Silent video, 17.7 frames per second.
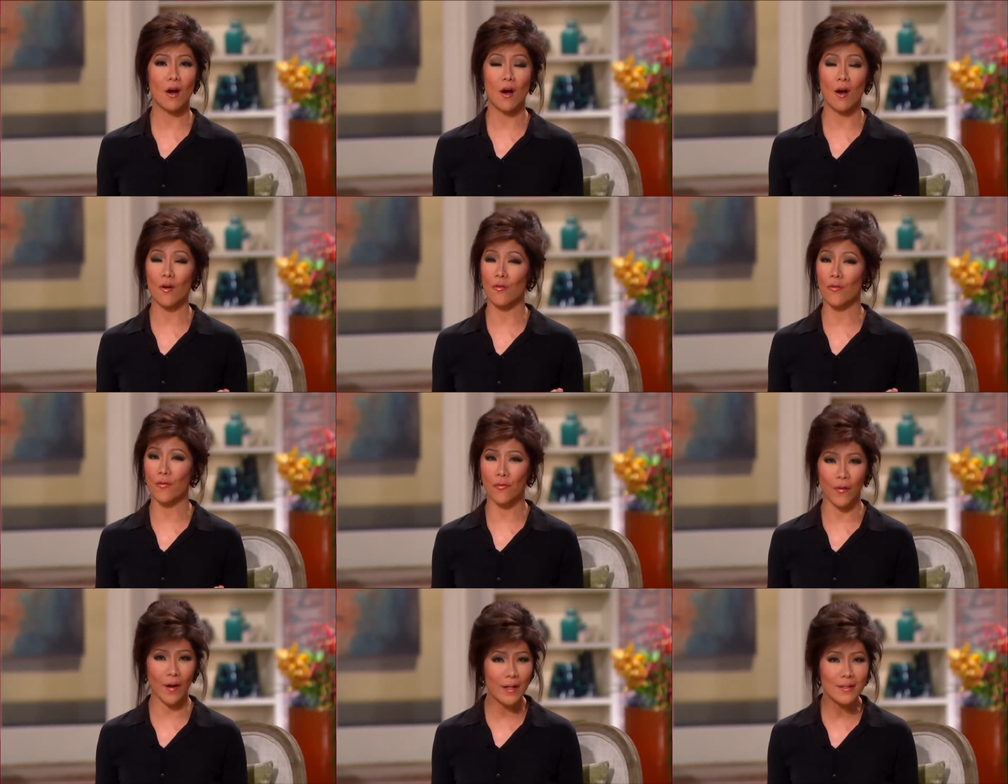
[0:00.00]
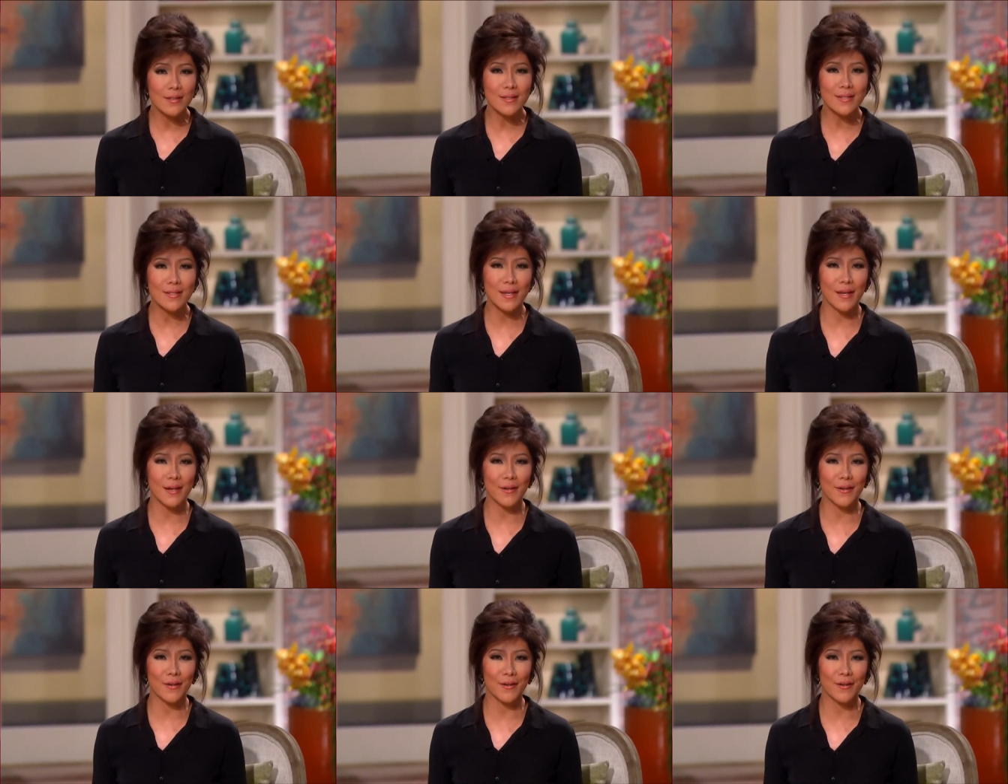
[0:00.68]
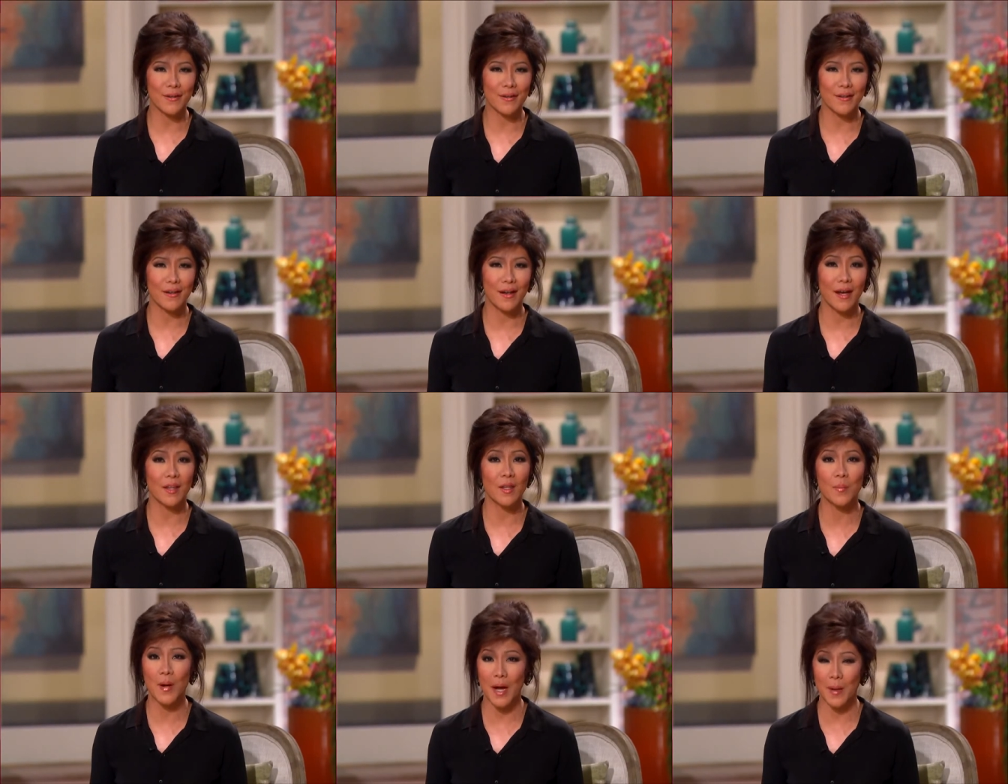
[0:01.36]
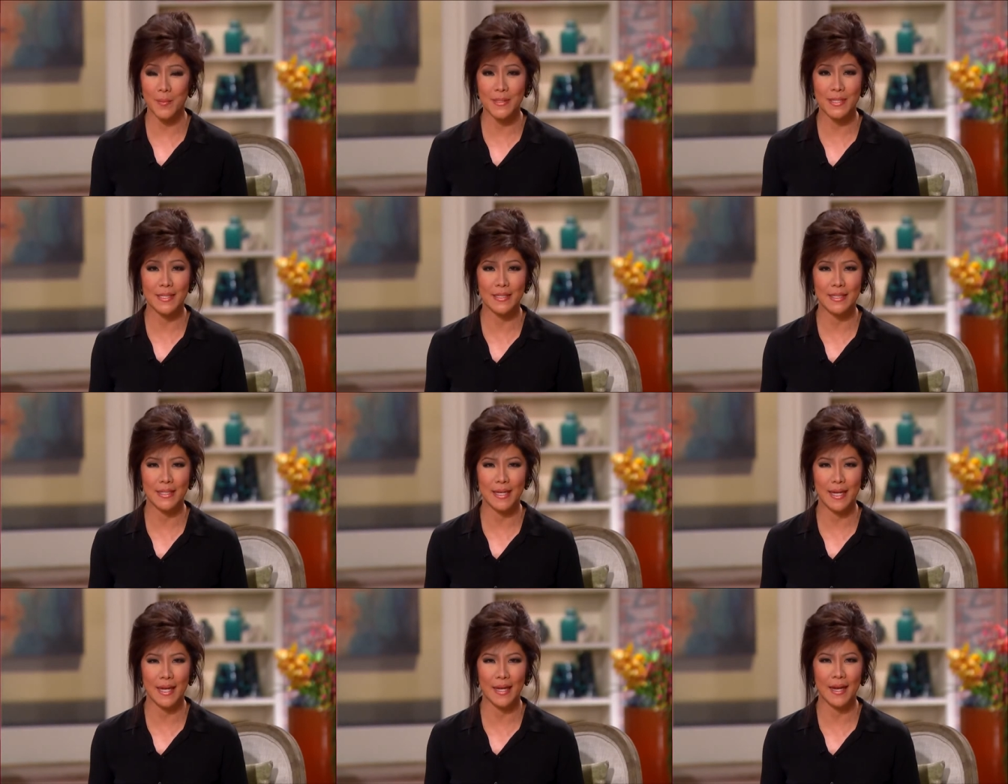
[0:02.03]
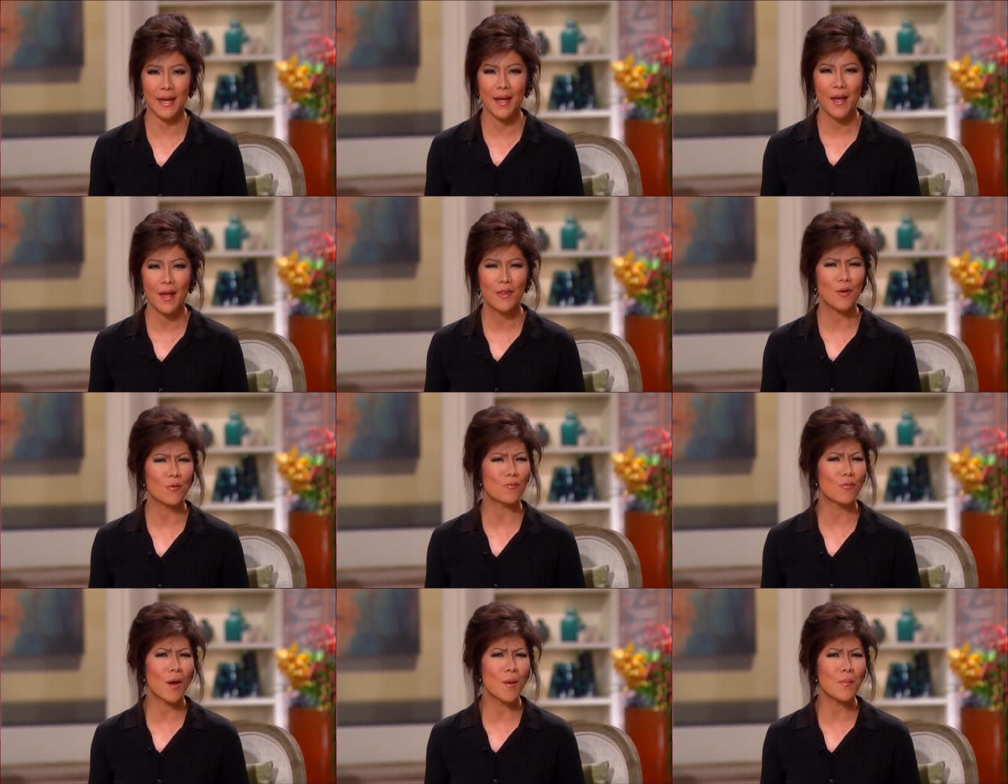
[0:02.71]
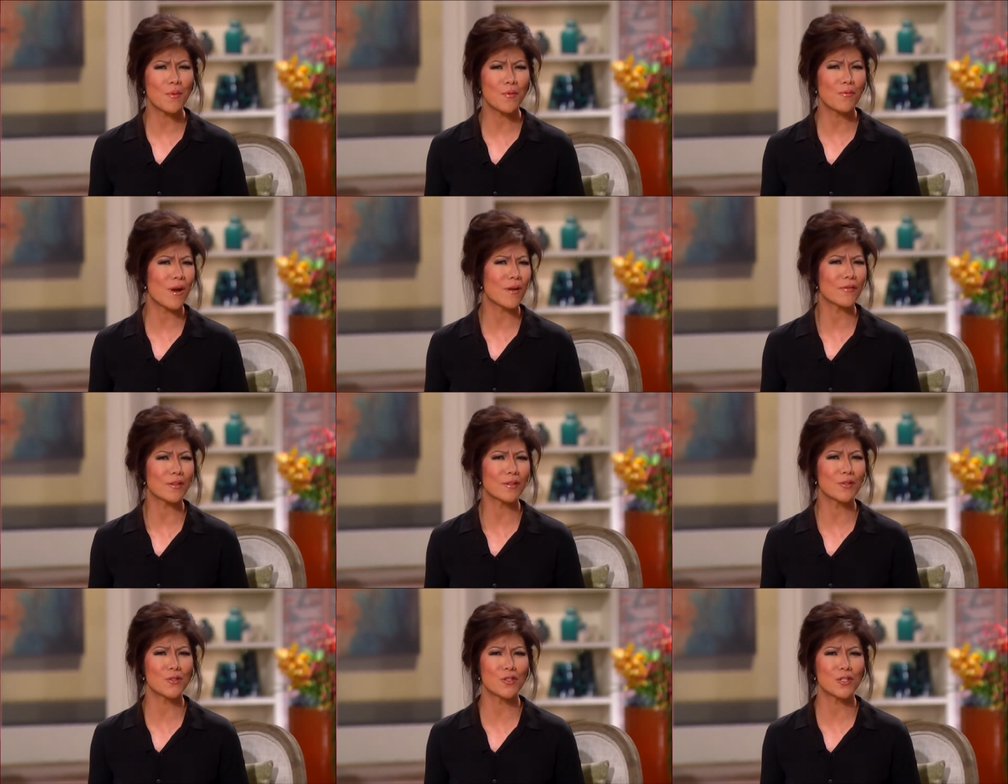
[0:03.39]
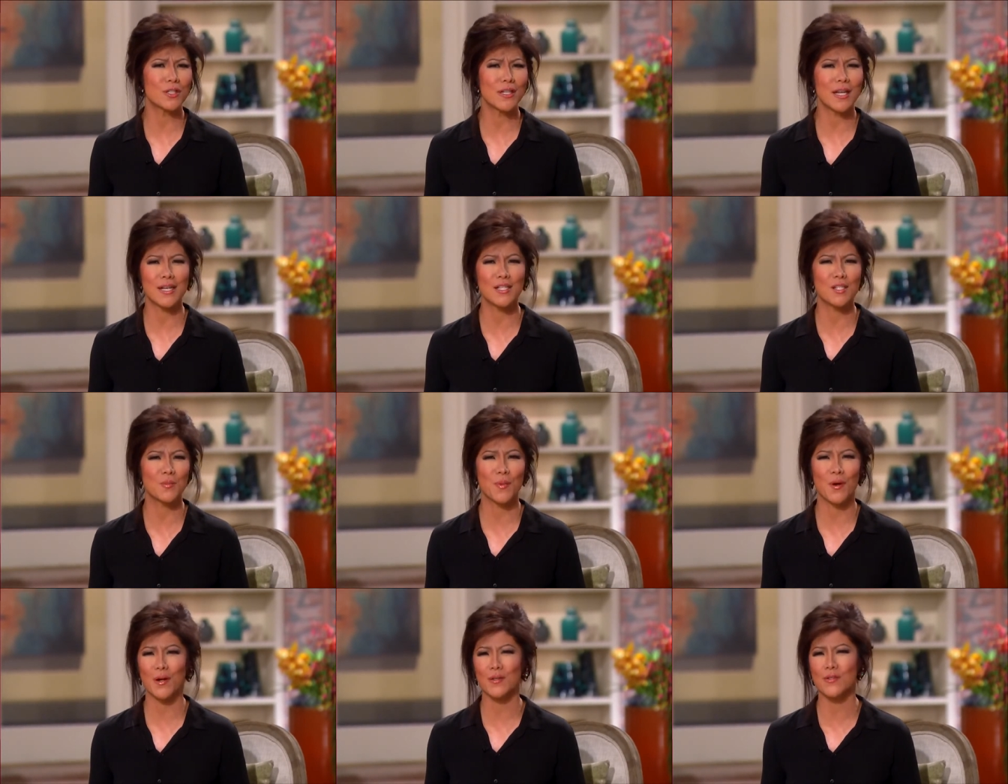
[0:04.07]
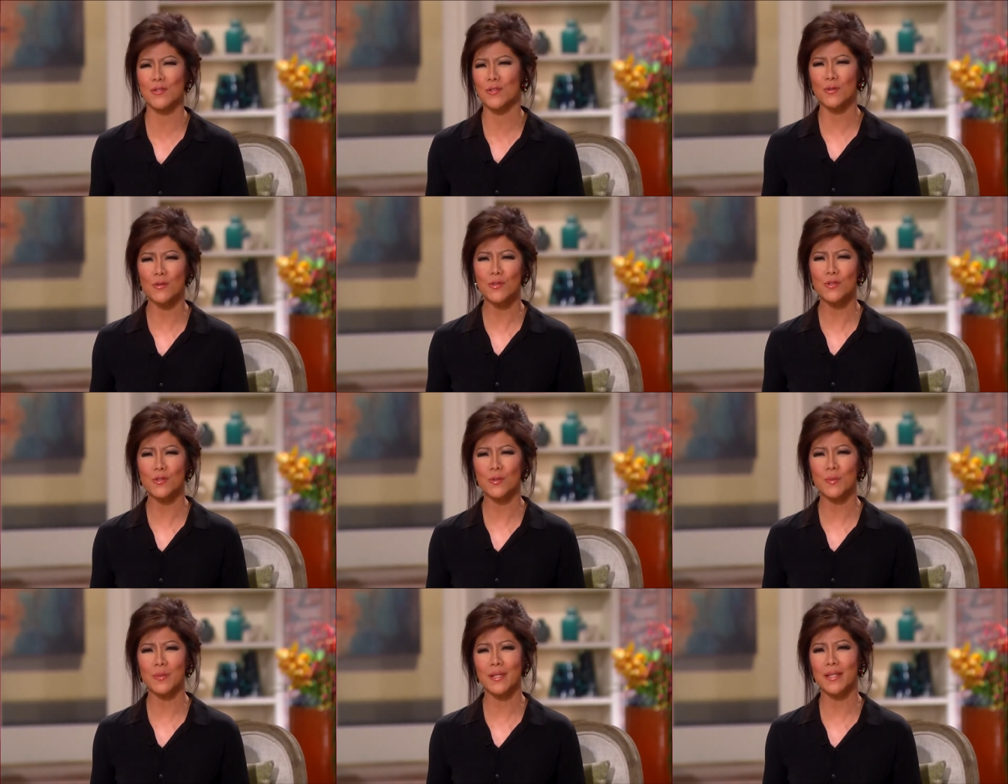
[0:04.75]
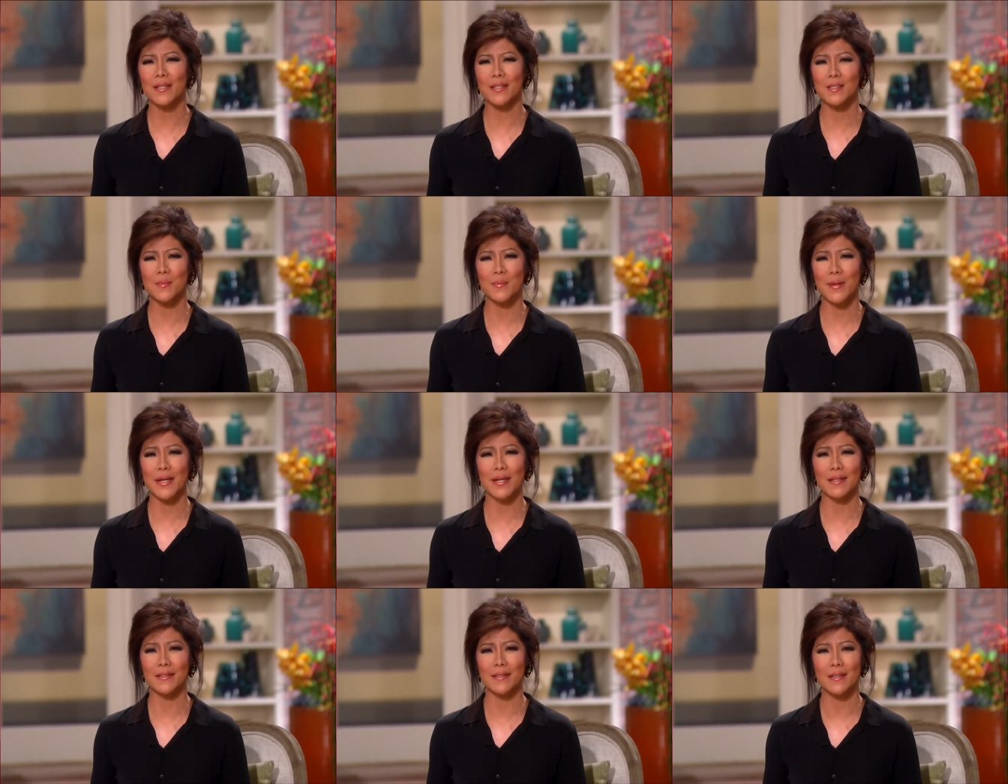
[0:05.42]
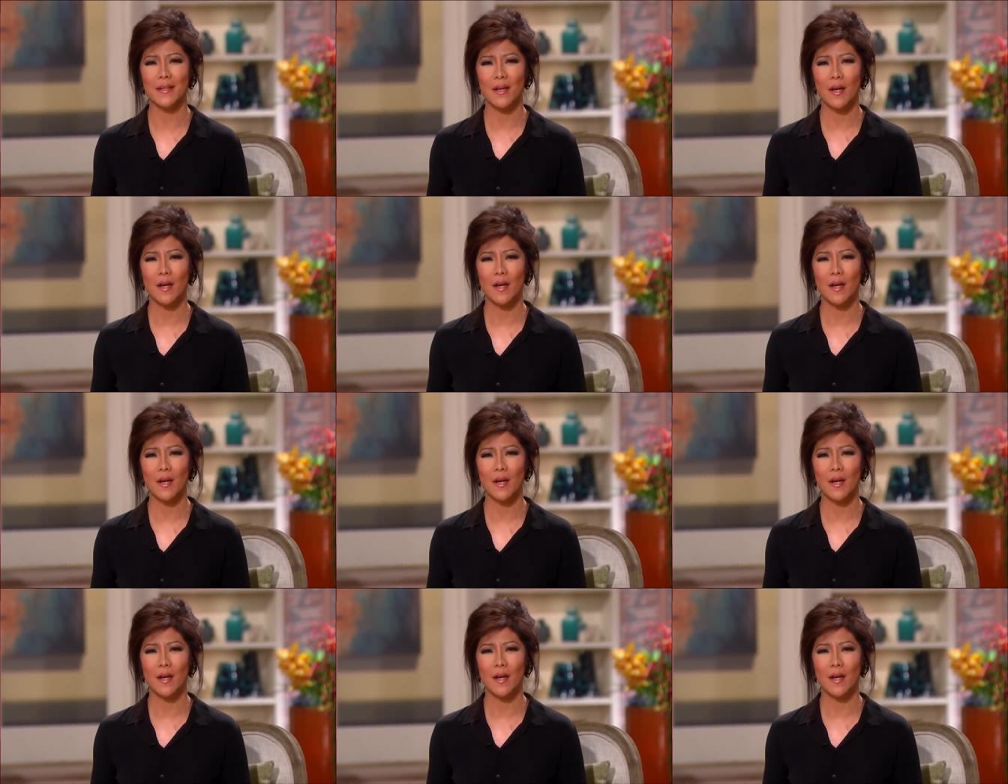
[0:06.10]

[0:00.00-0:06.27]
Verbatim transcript: are front and center on the pop scene today. The rump revolution has sparked social media debate.